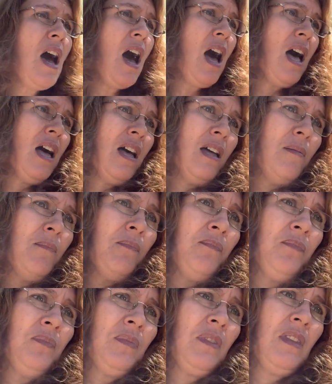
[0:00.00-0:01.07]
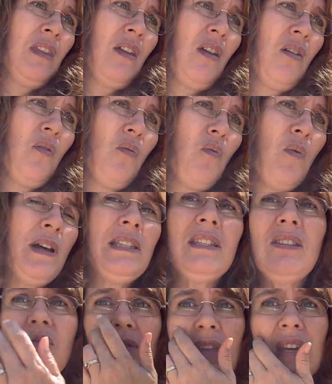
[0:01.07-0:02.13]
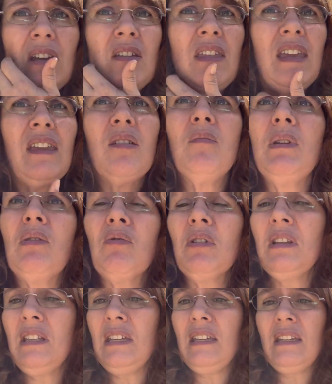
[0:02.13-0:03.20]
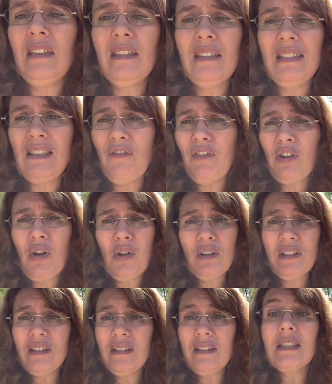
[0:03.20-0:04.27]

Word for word: Um, once they're there, they can be really difficult